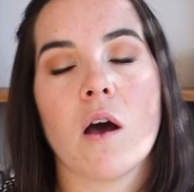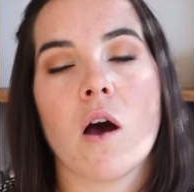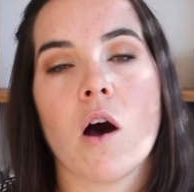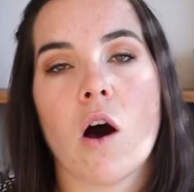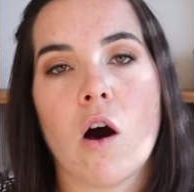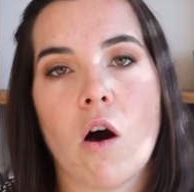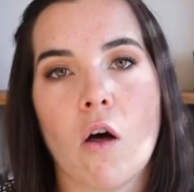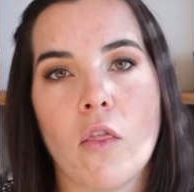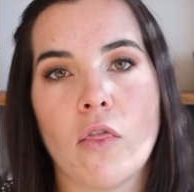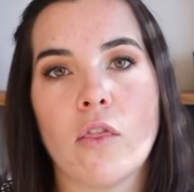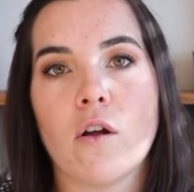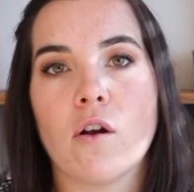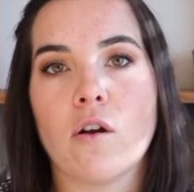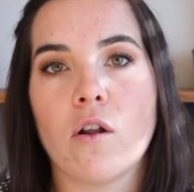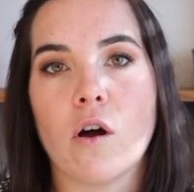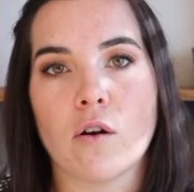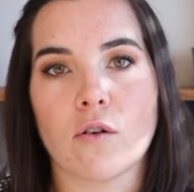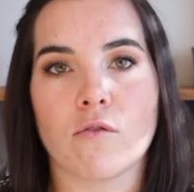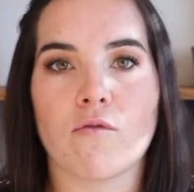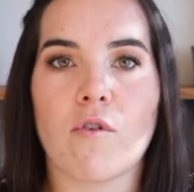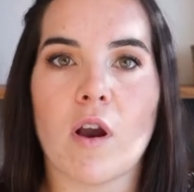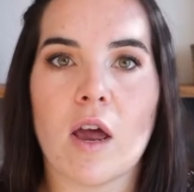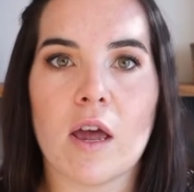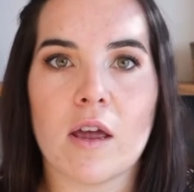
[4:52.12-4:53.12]
on the
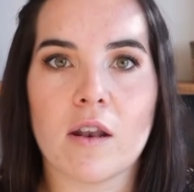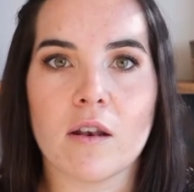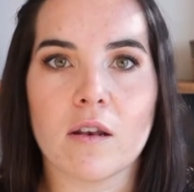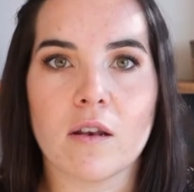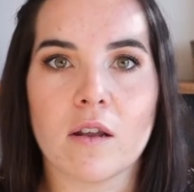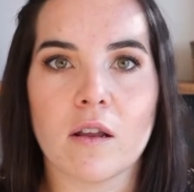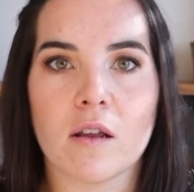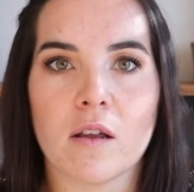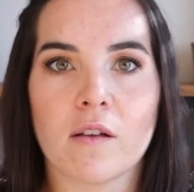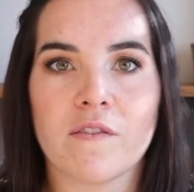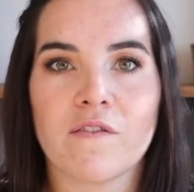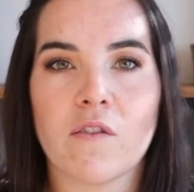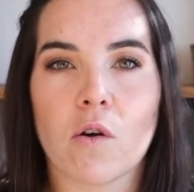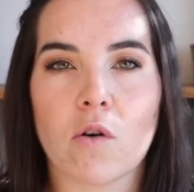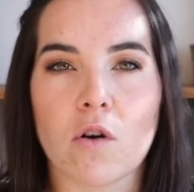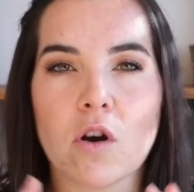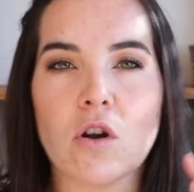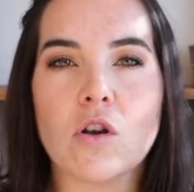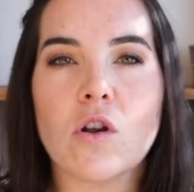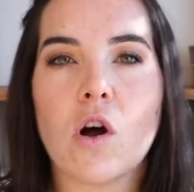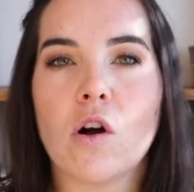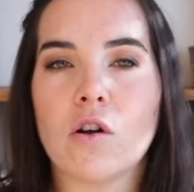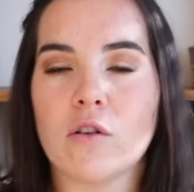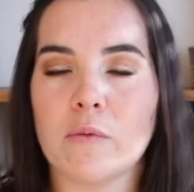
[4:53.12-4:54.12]
long run for
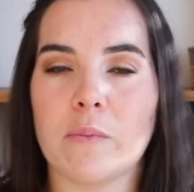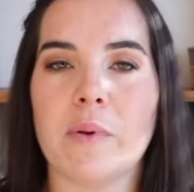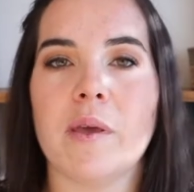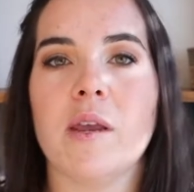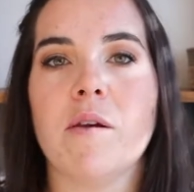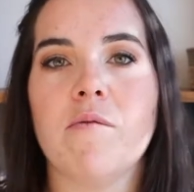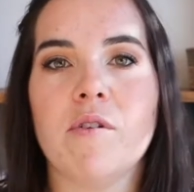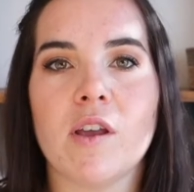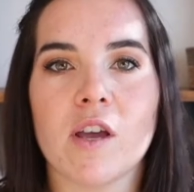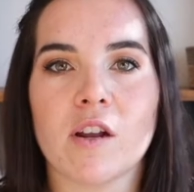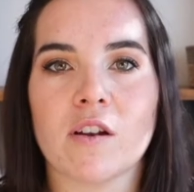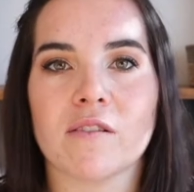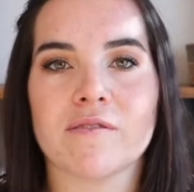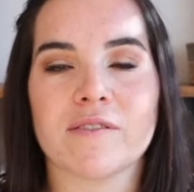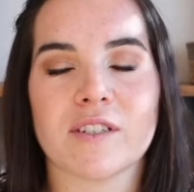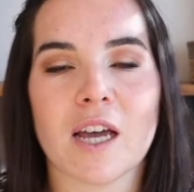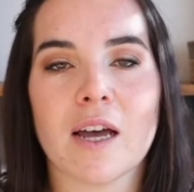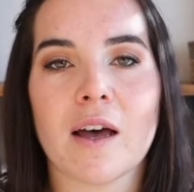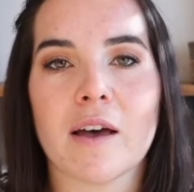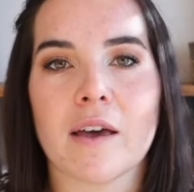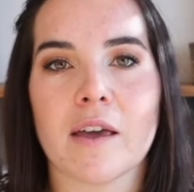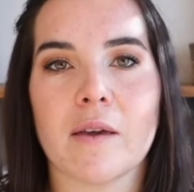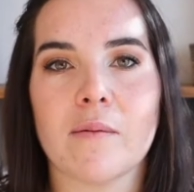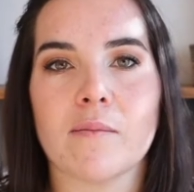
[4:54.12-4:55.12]
a long period of
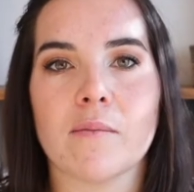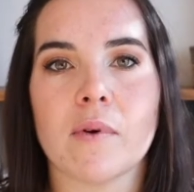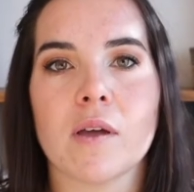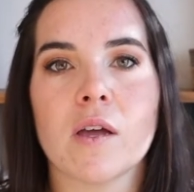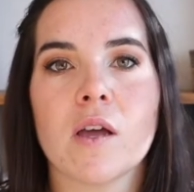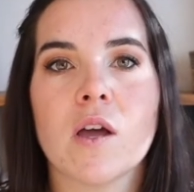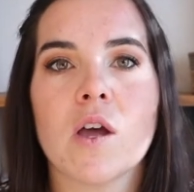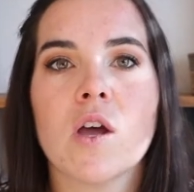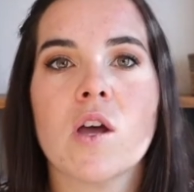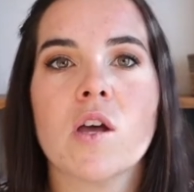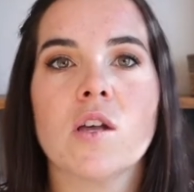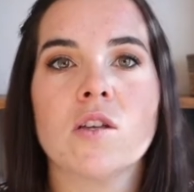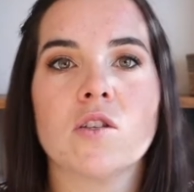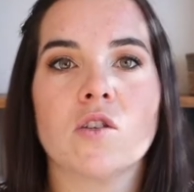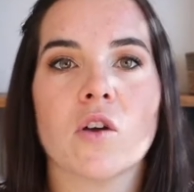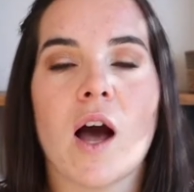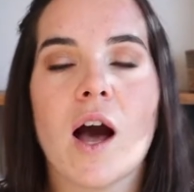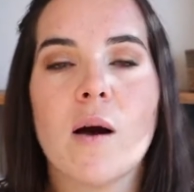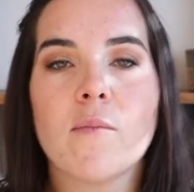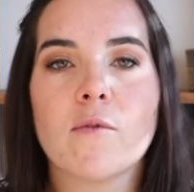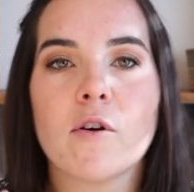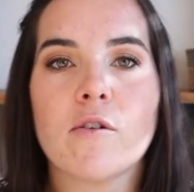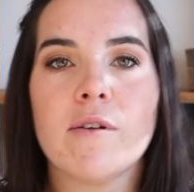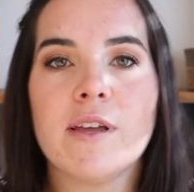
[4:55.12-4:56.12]
time. So
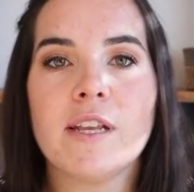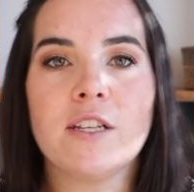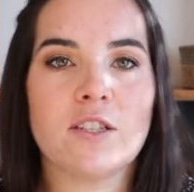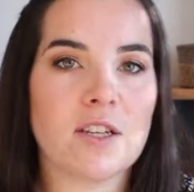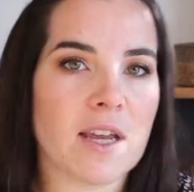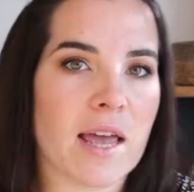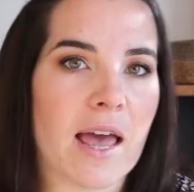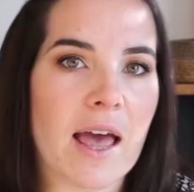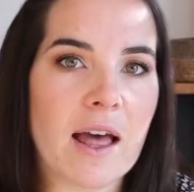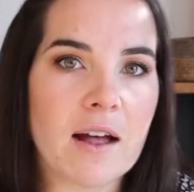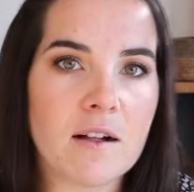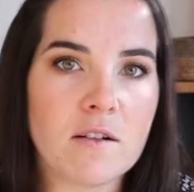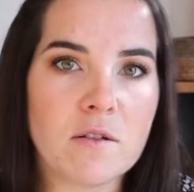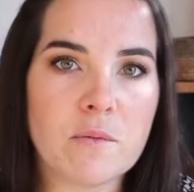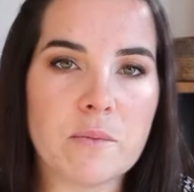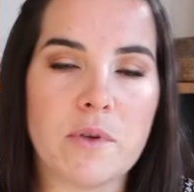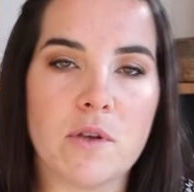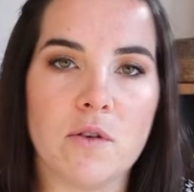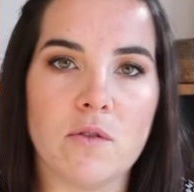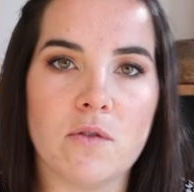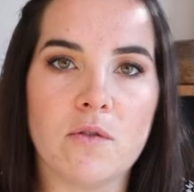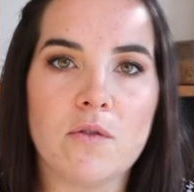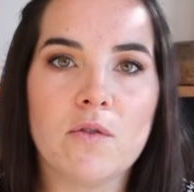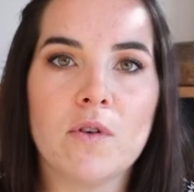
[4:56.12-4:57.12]
I'm going to help
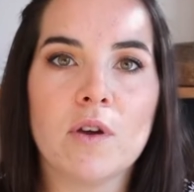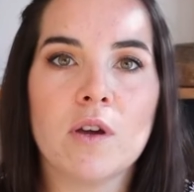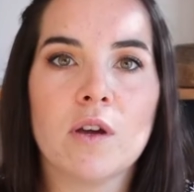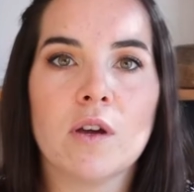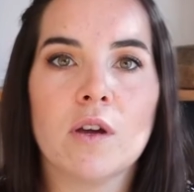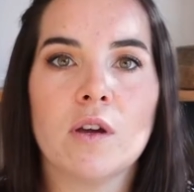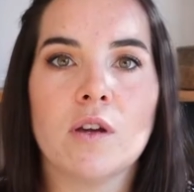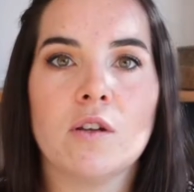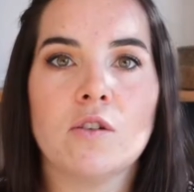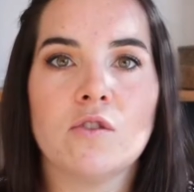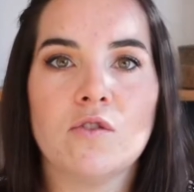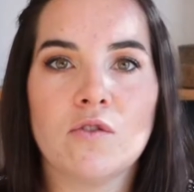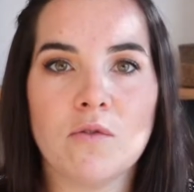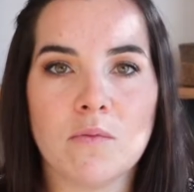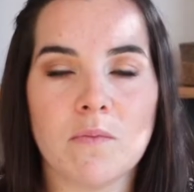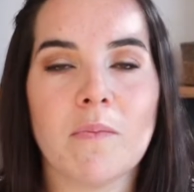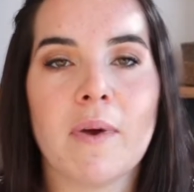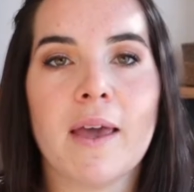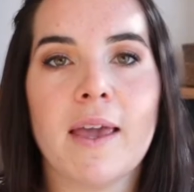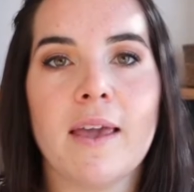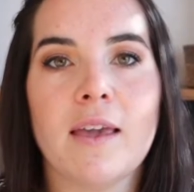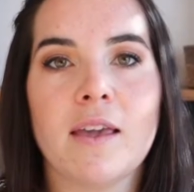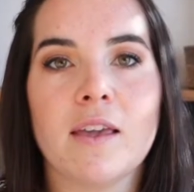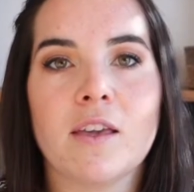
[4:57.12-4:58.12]
you to
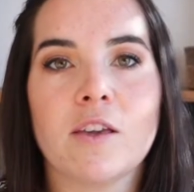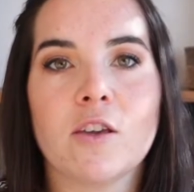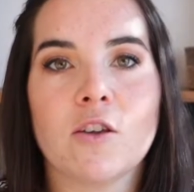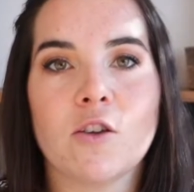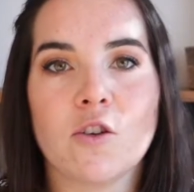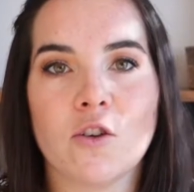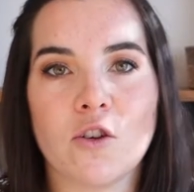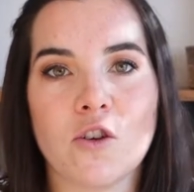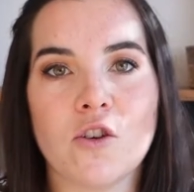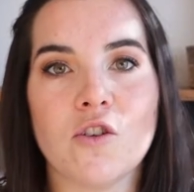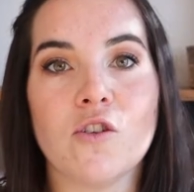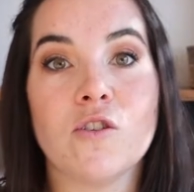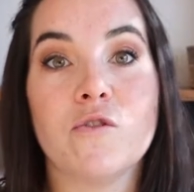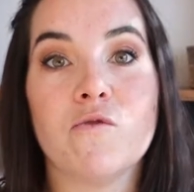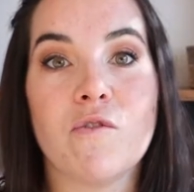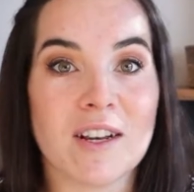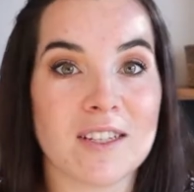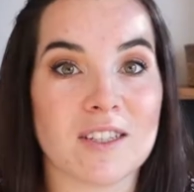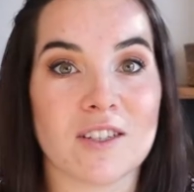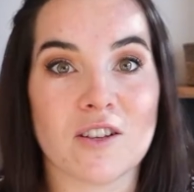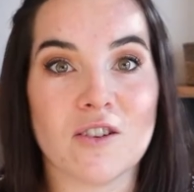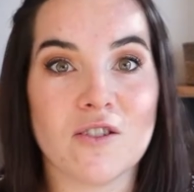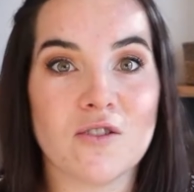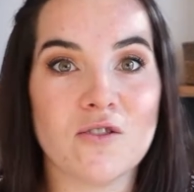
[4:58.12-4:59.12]
make good
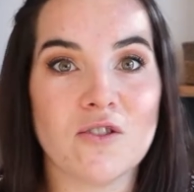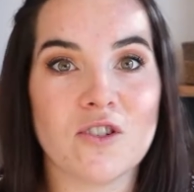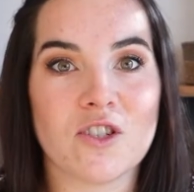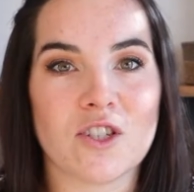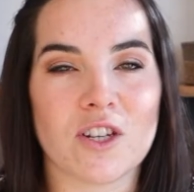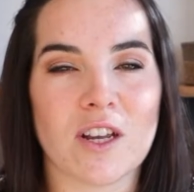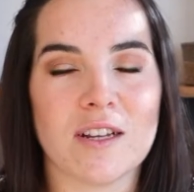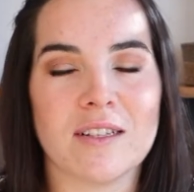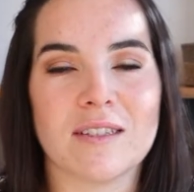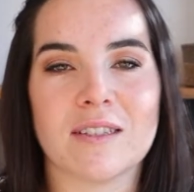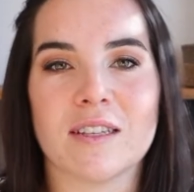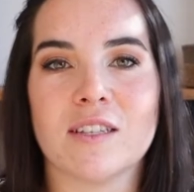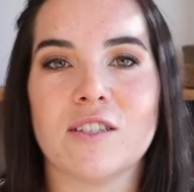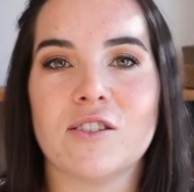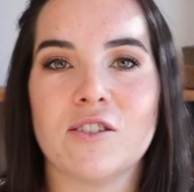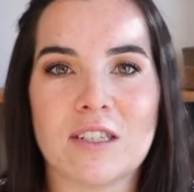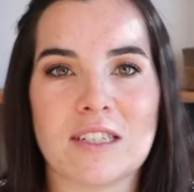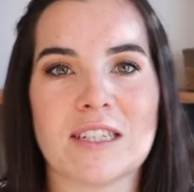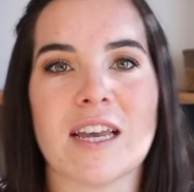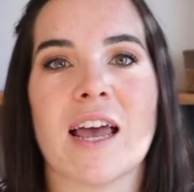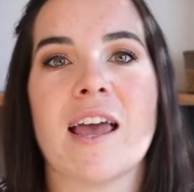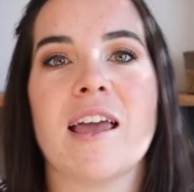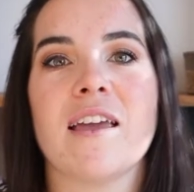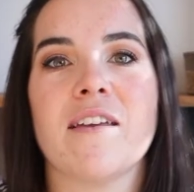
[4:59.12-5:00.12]
resolutions and to
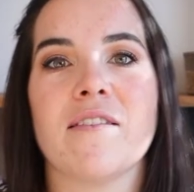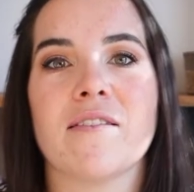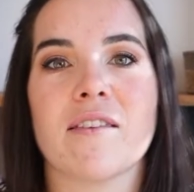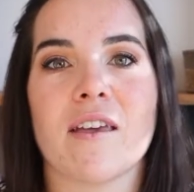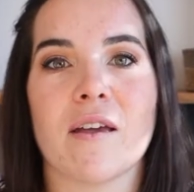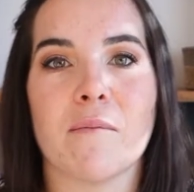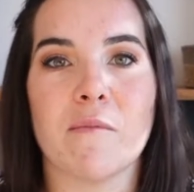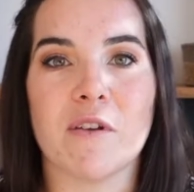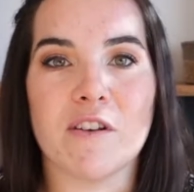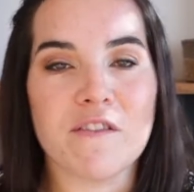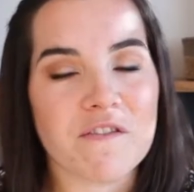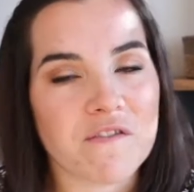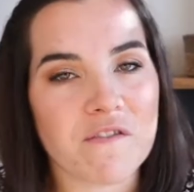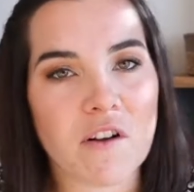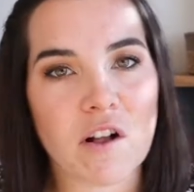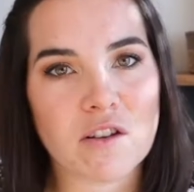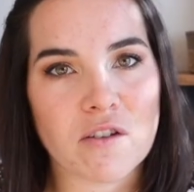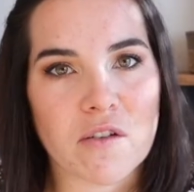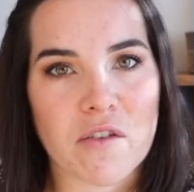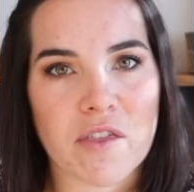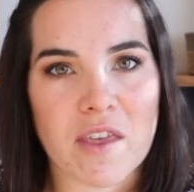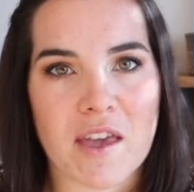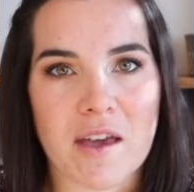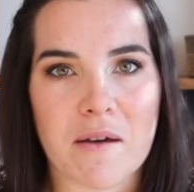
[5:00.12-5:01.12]
take them and
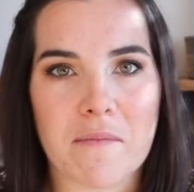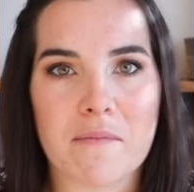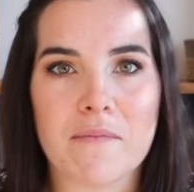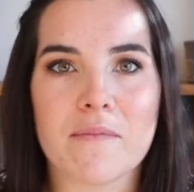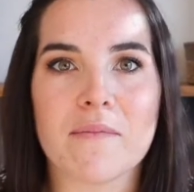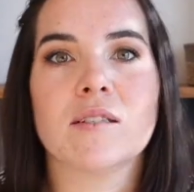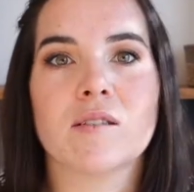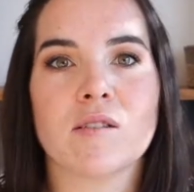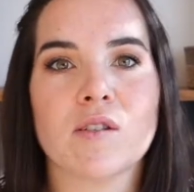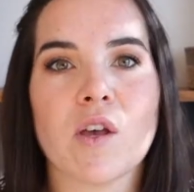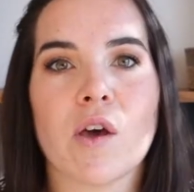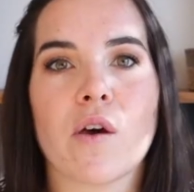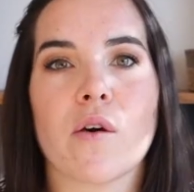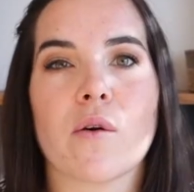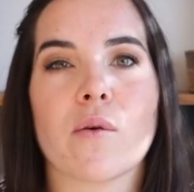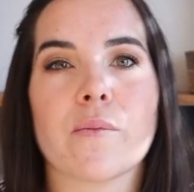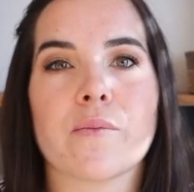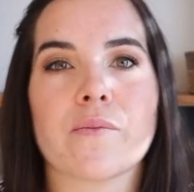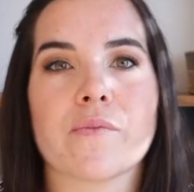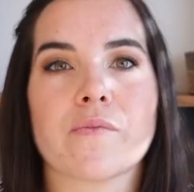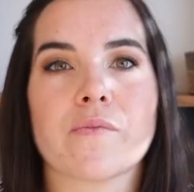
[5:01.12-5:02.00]
follow them. So